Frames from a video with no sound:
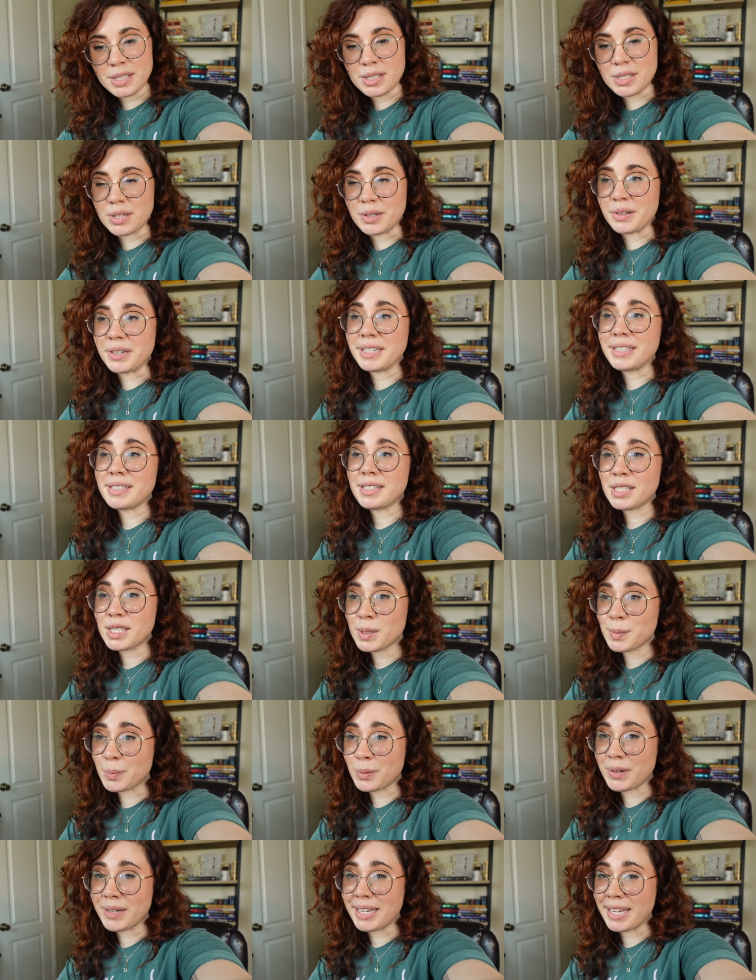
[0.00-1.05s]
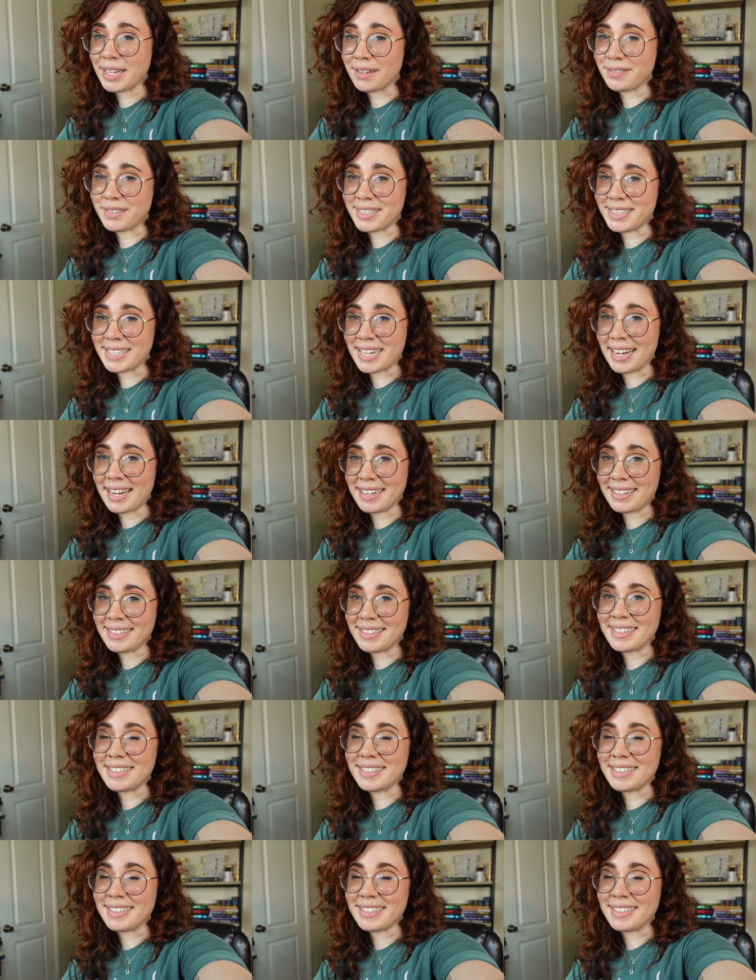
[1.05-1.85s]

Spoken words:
So it is a sprint heavy day.